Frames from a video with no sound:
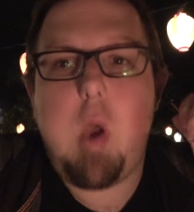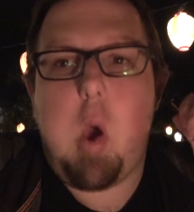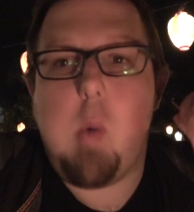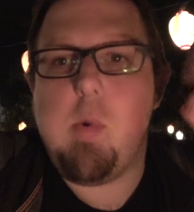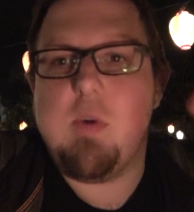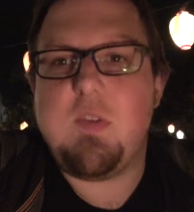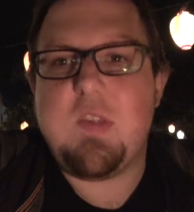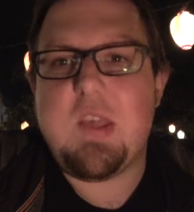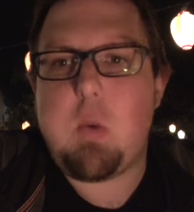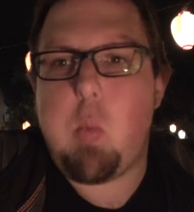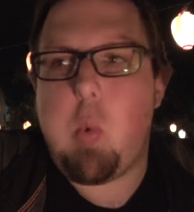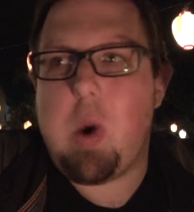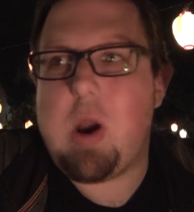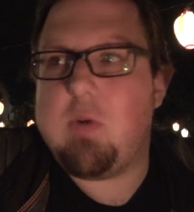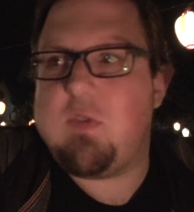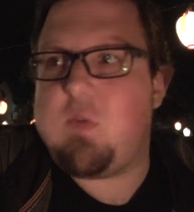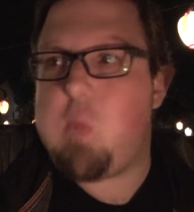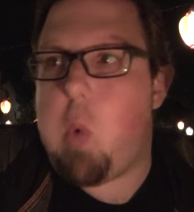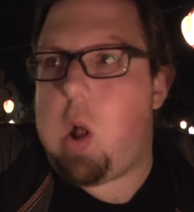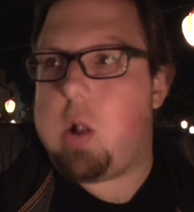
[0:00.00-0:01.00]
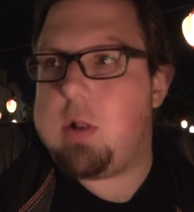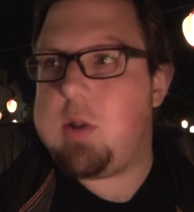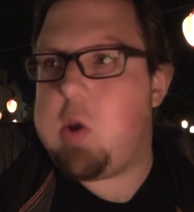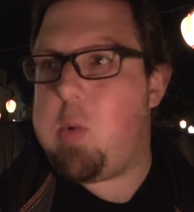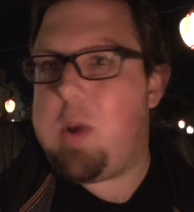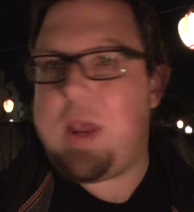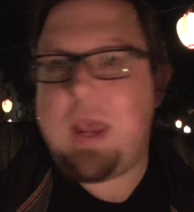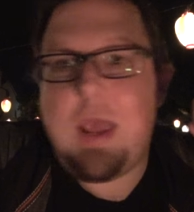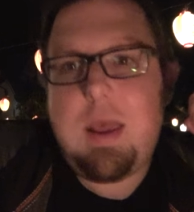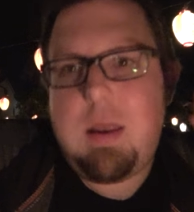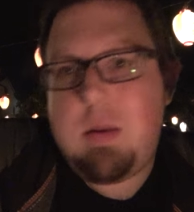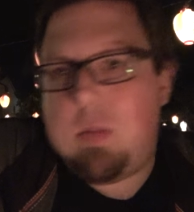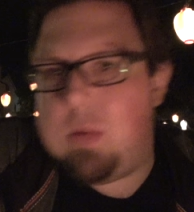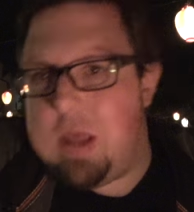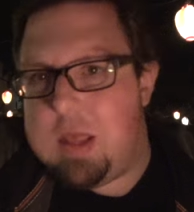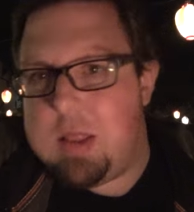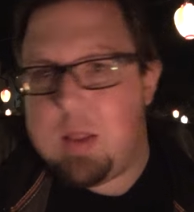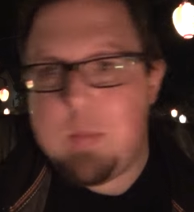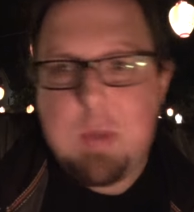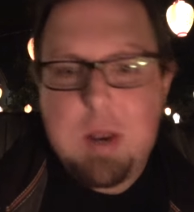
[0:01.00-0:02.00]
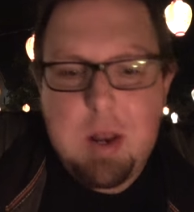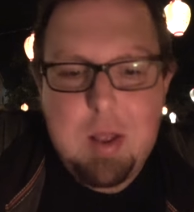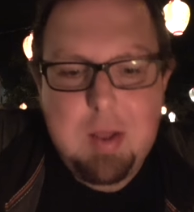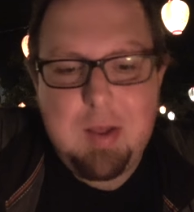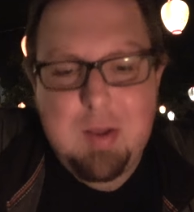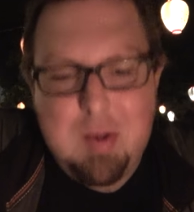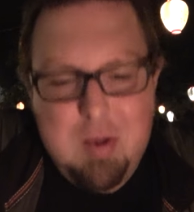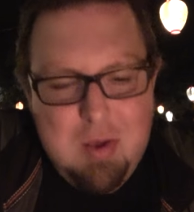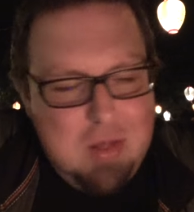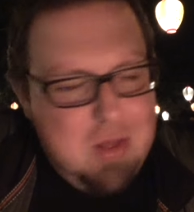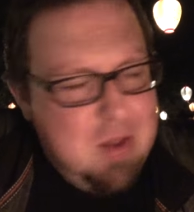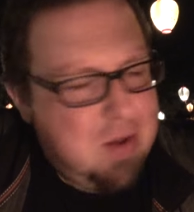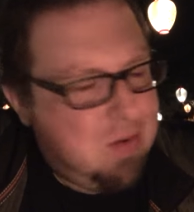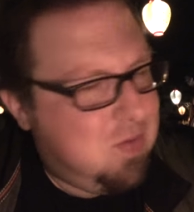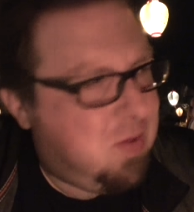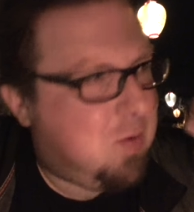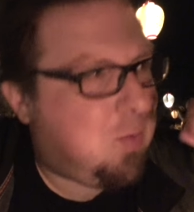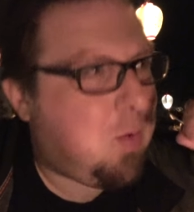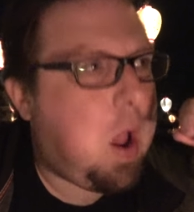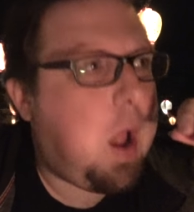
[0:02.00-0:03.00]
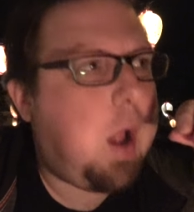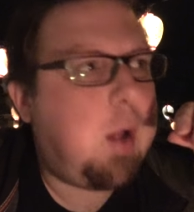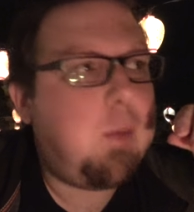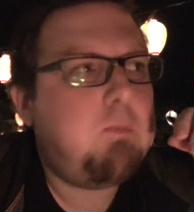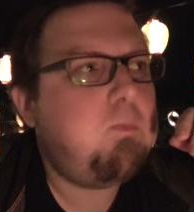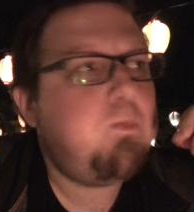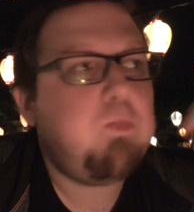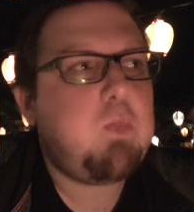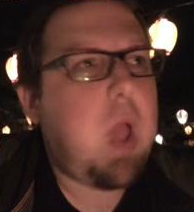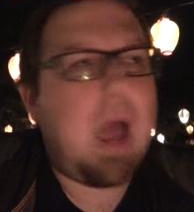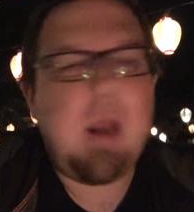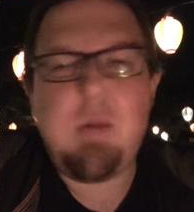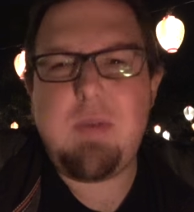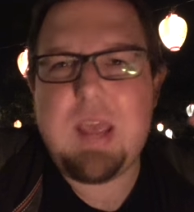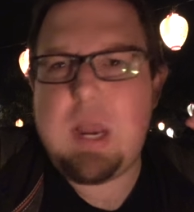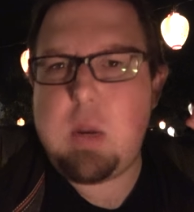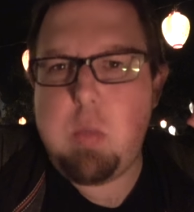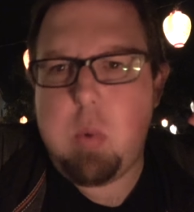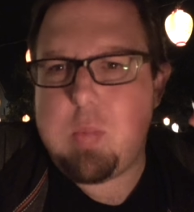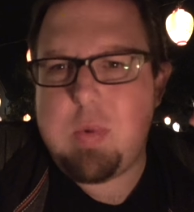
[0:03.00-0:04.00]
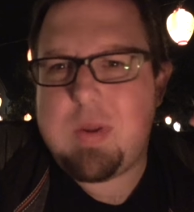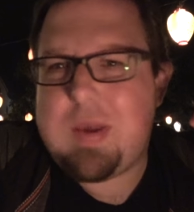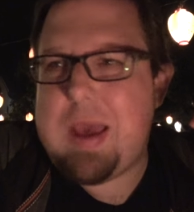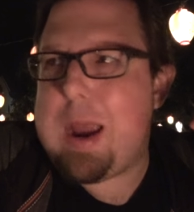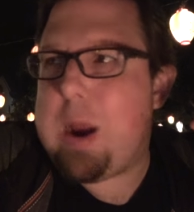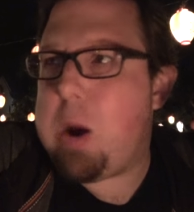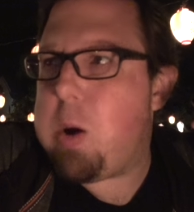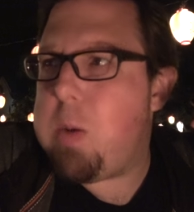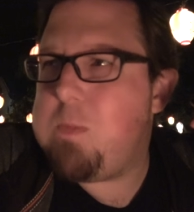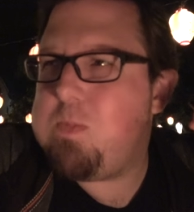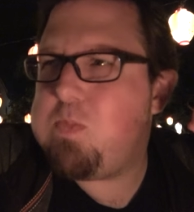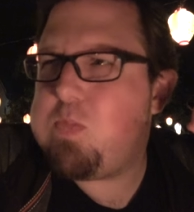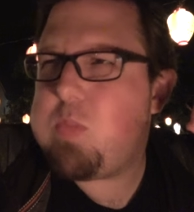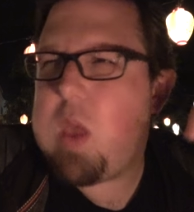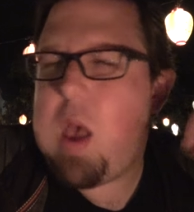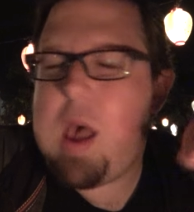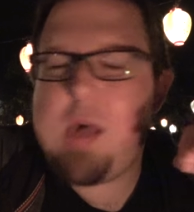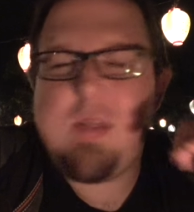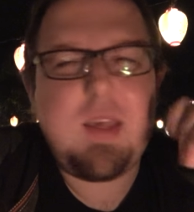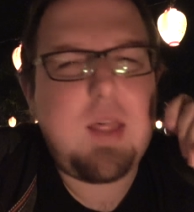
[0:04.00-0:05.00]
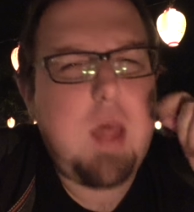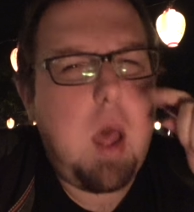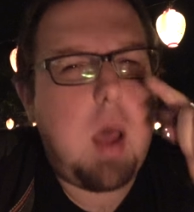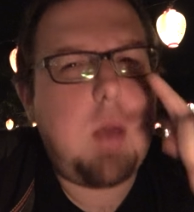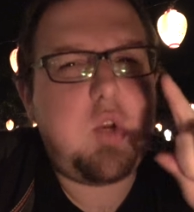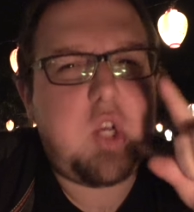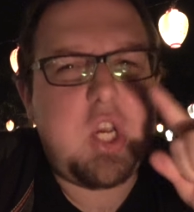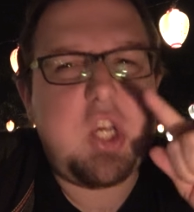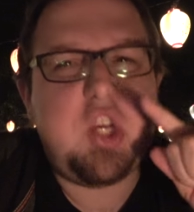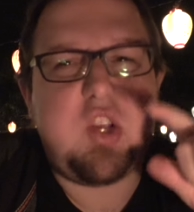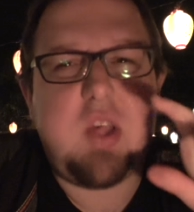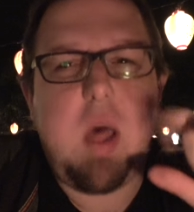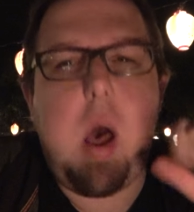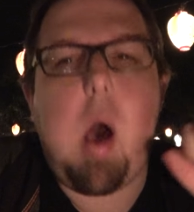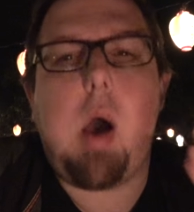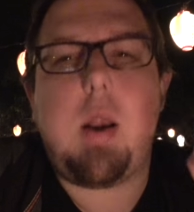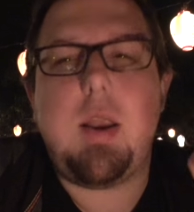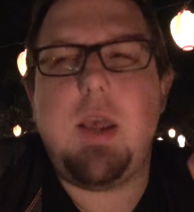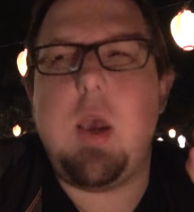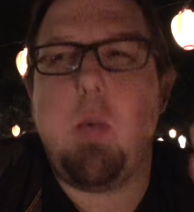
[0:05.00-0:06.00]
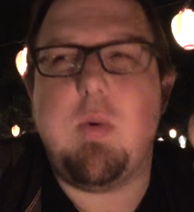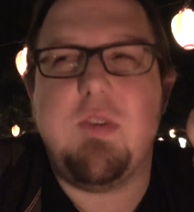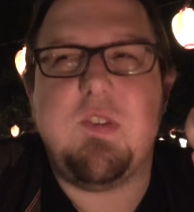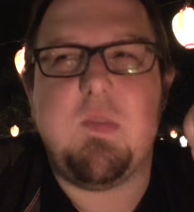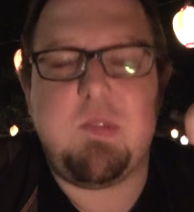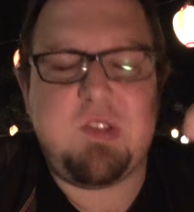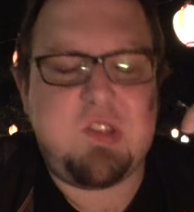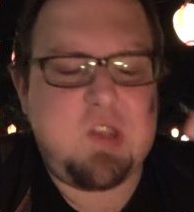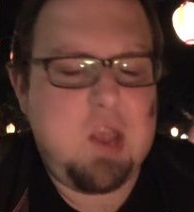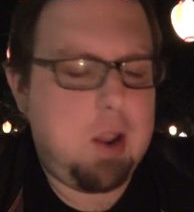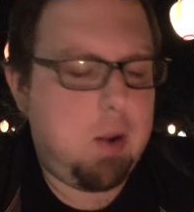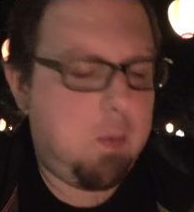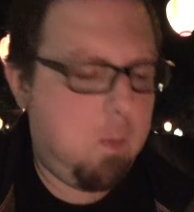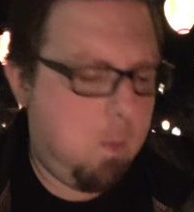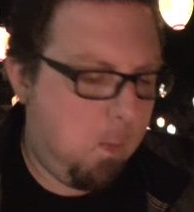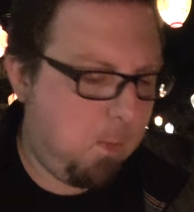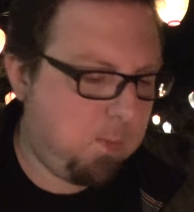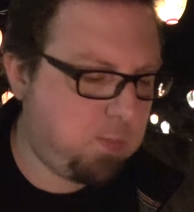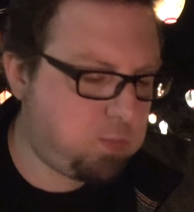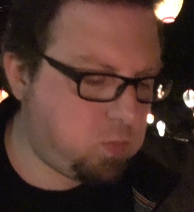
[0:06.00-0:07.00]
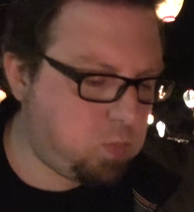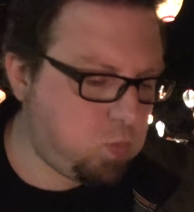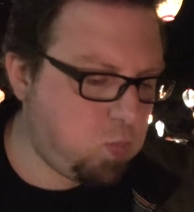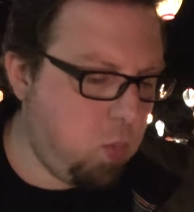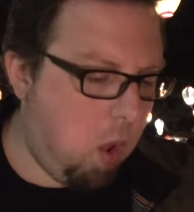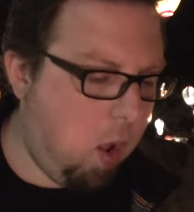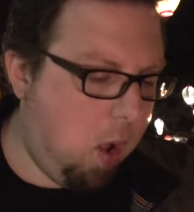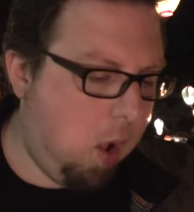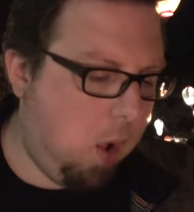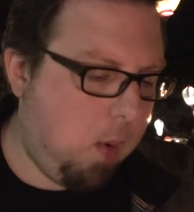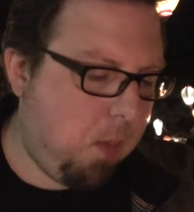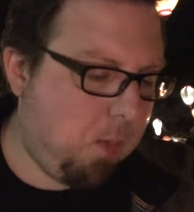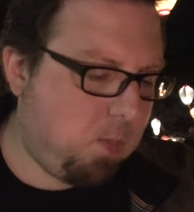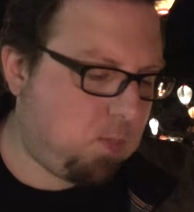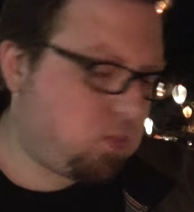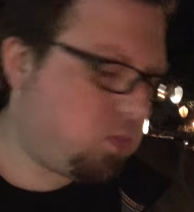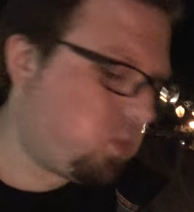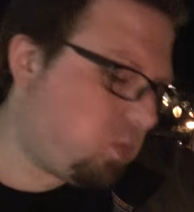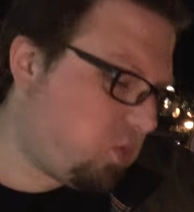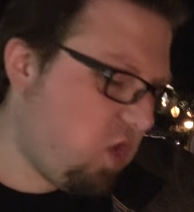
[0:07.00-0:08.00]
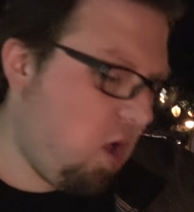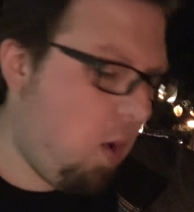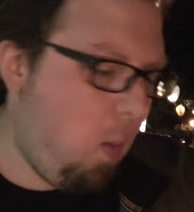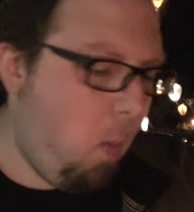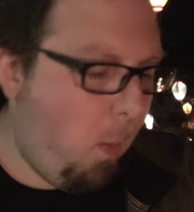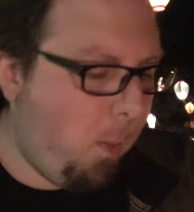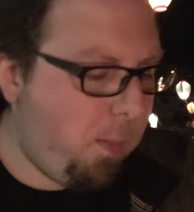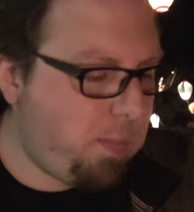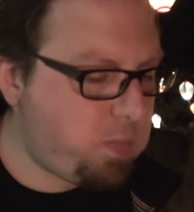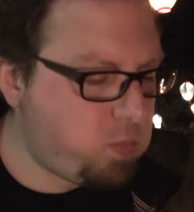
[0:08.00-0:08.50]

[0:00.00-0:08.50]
almost like Where's Waldoing it in the middle of the ride, I don't think anyone would care. I think changing the audio was a mistake. Yeah. So,